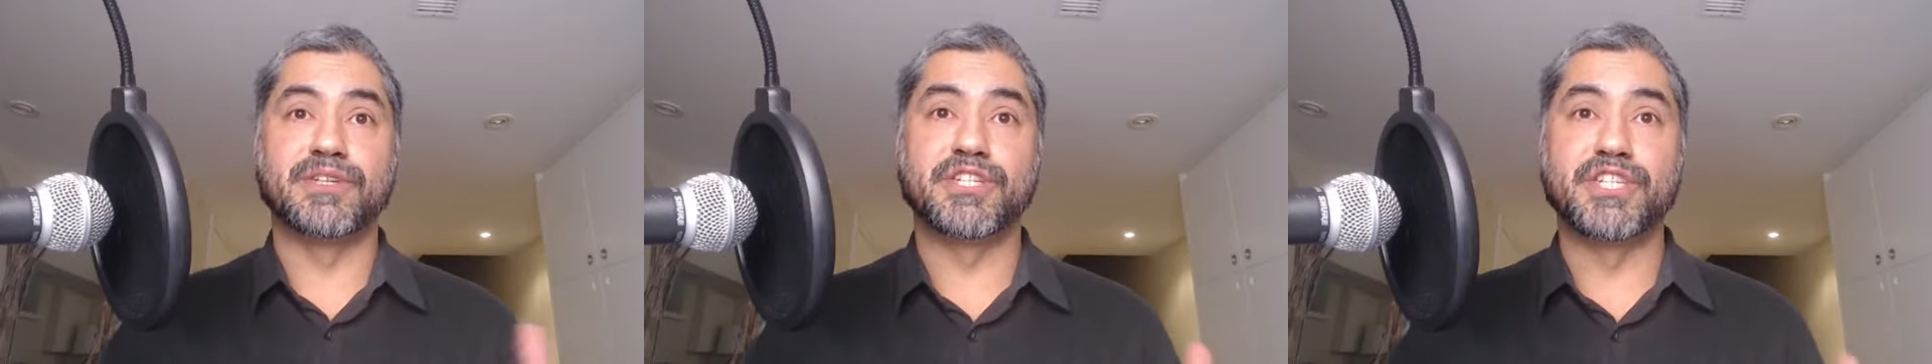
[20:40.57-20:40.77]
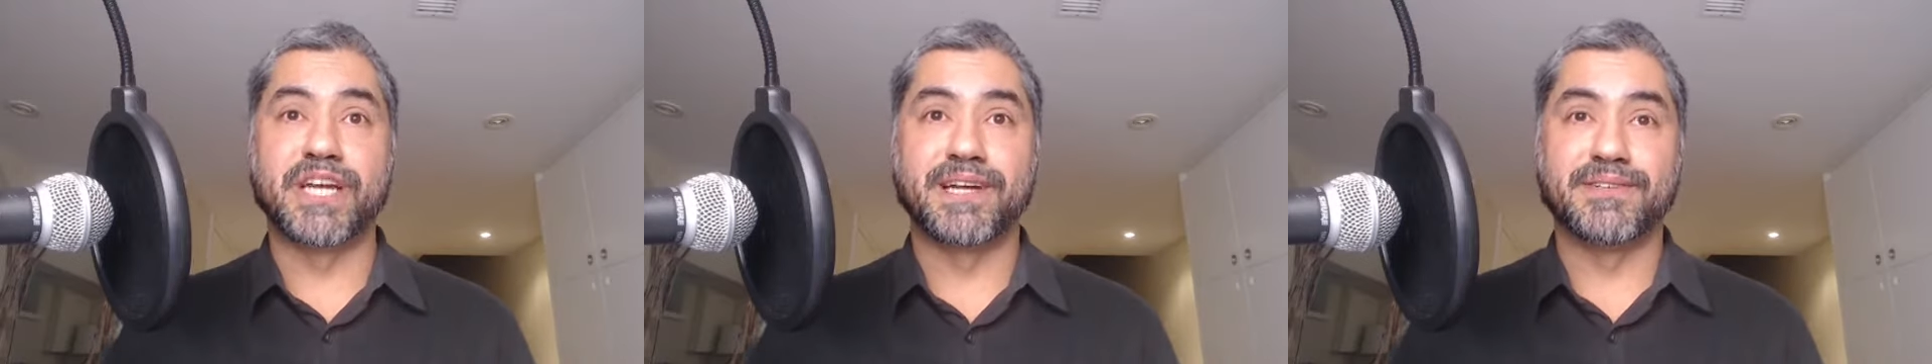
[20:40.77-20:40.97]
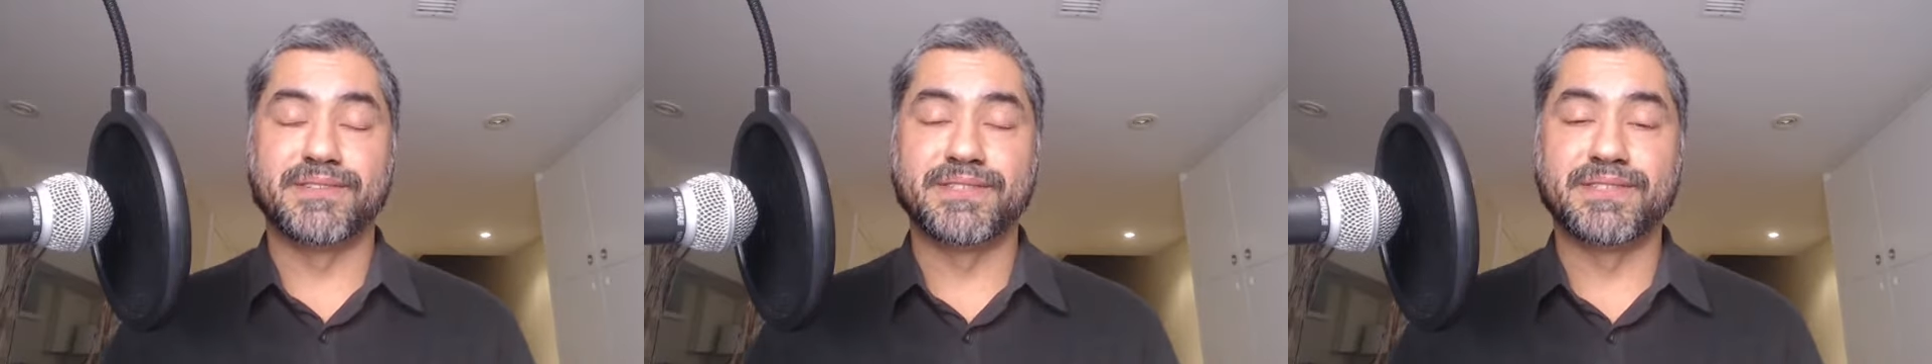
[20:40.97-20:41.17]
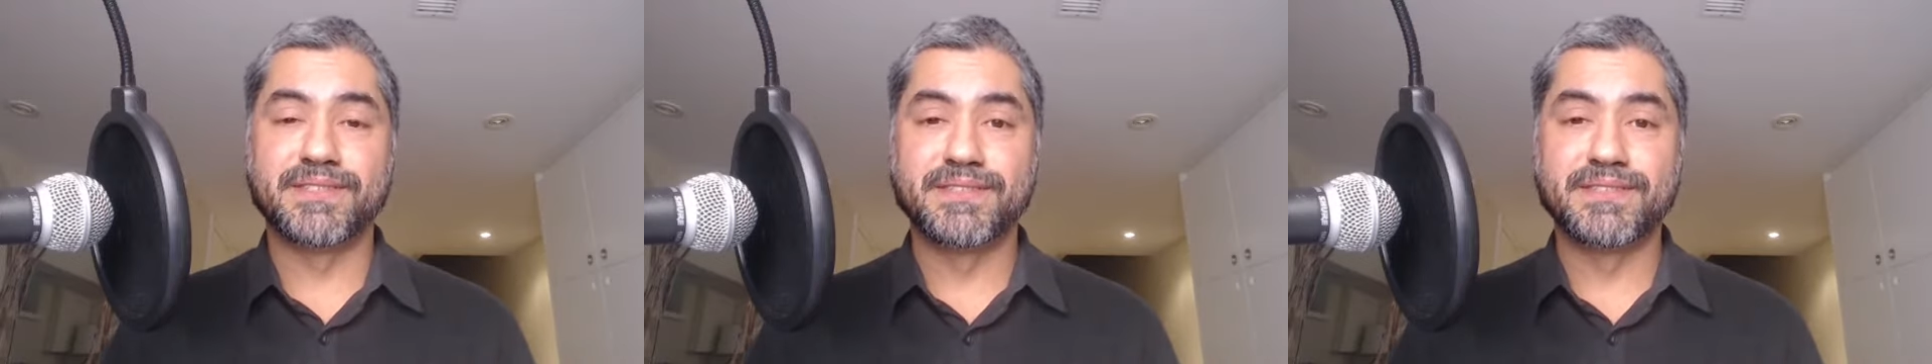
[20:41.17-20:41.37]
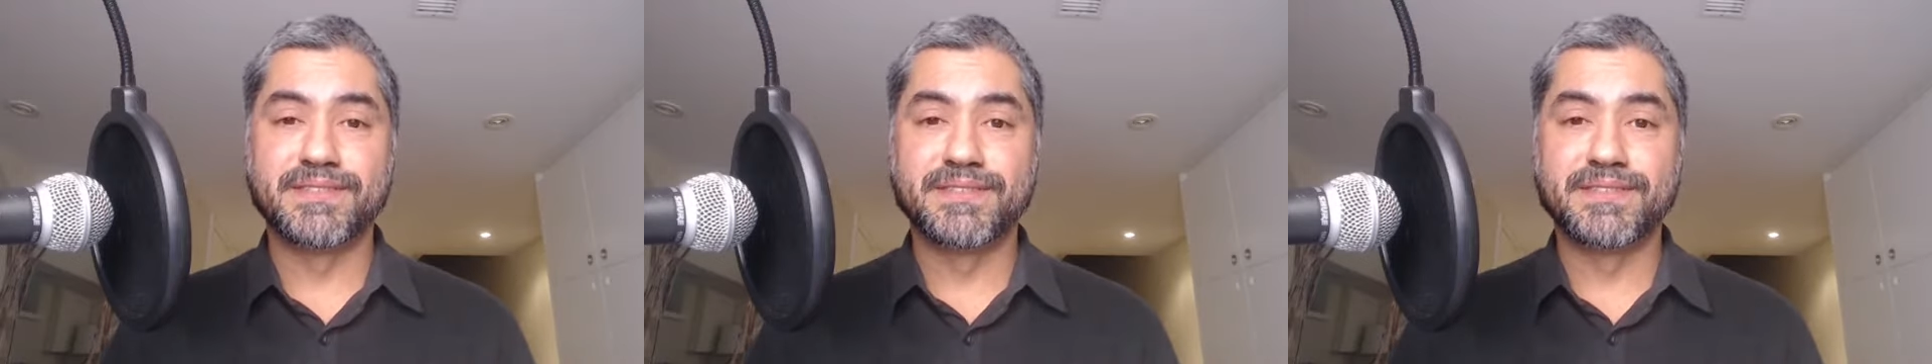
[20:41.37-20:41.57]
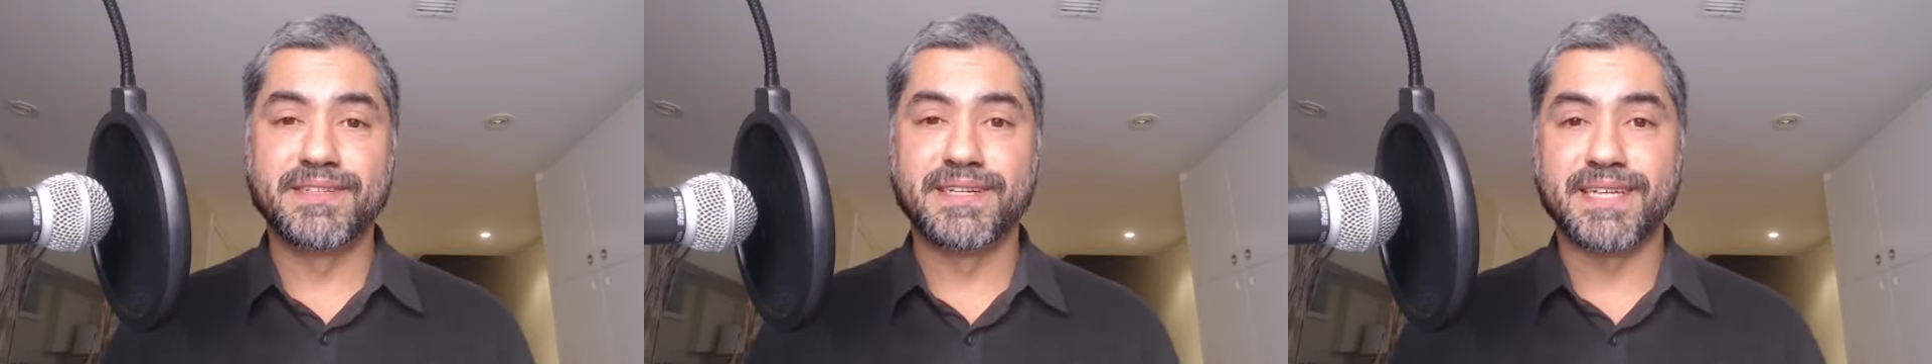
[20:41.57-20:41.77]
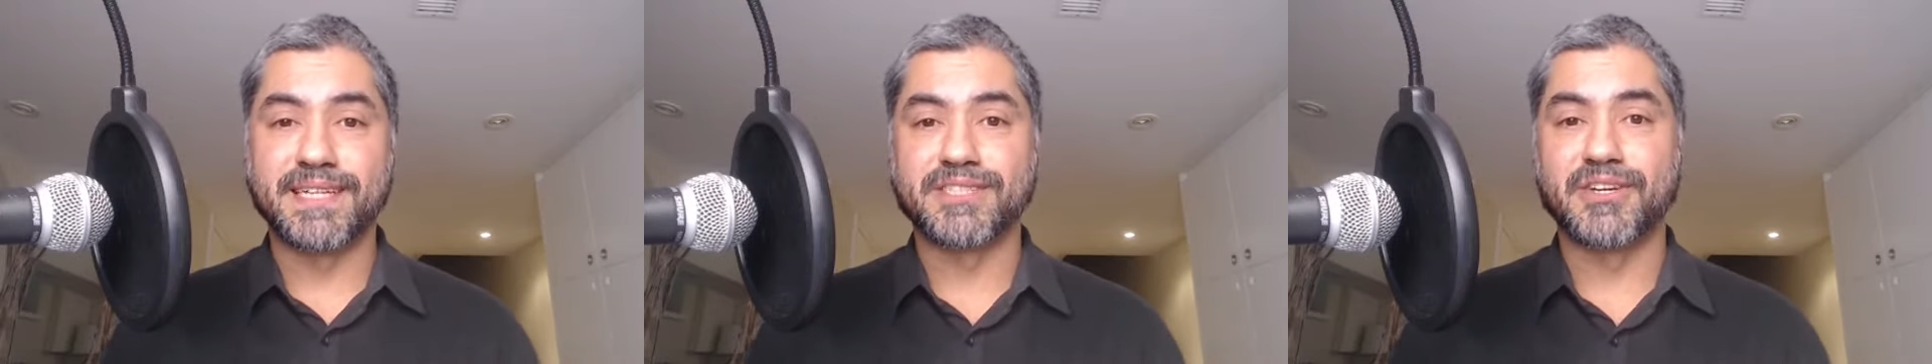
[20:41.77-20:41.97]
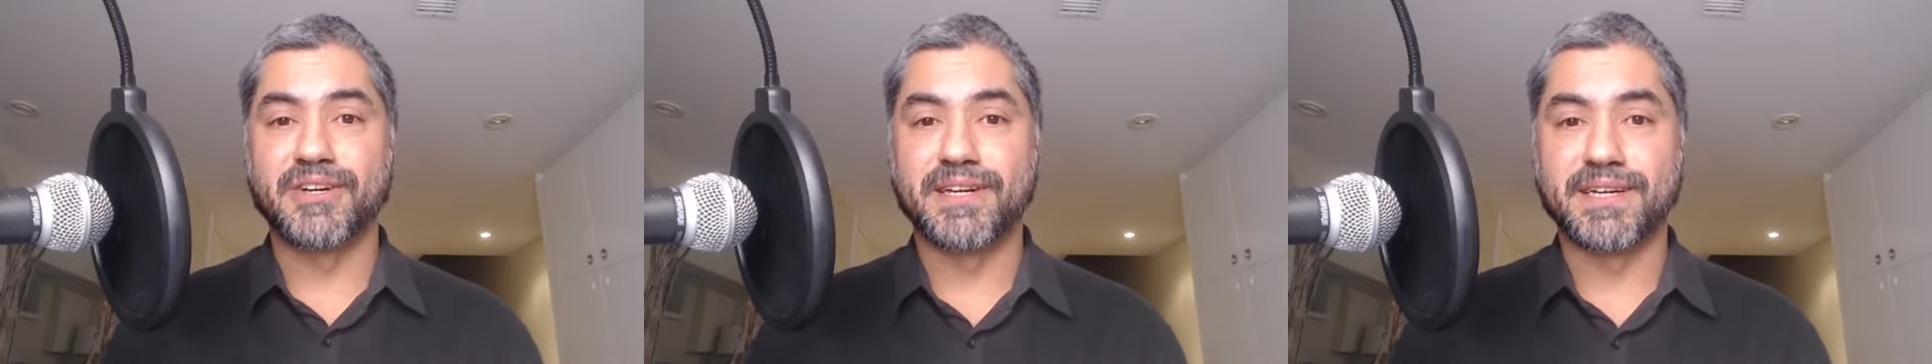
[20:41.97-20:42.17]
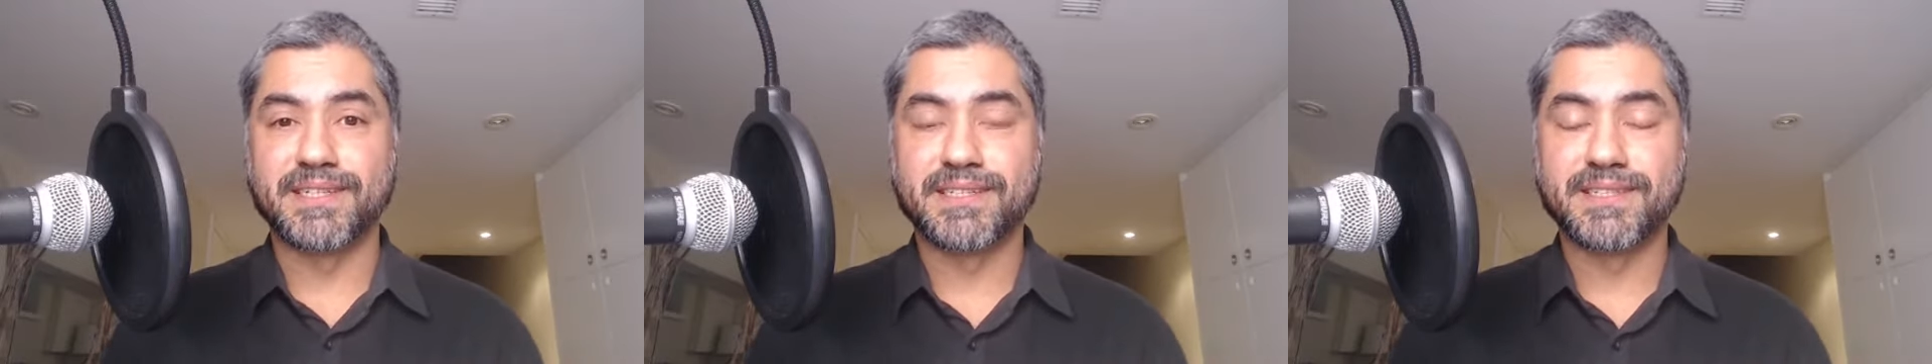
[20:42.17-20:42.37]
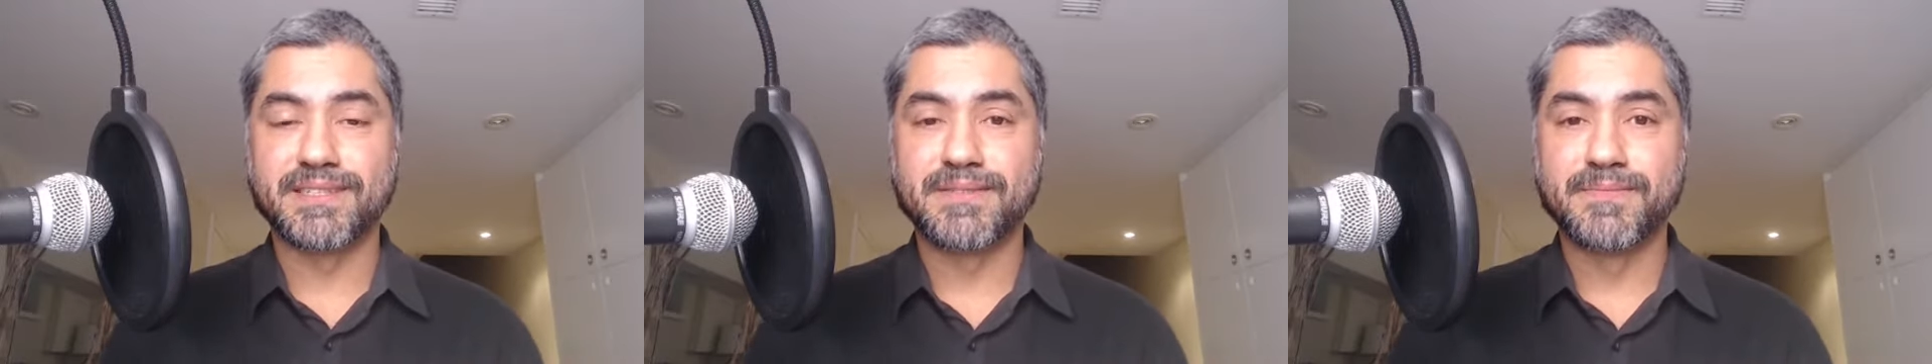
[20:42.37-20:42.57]
channels. And that's on
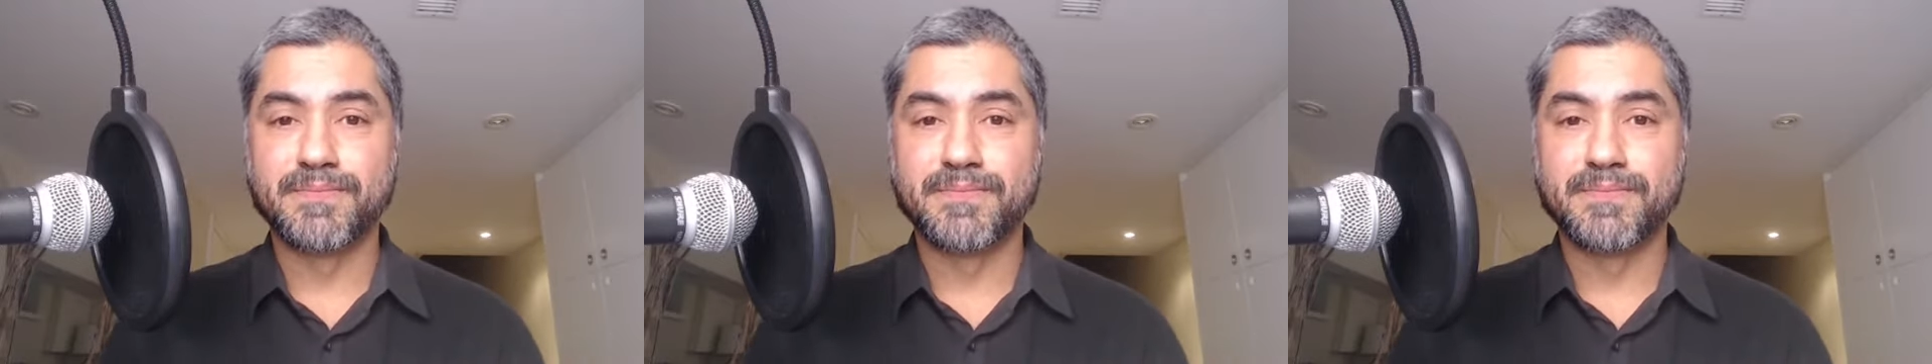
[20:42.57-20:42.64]
us.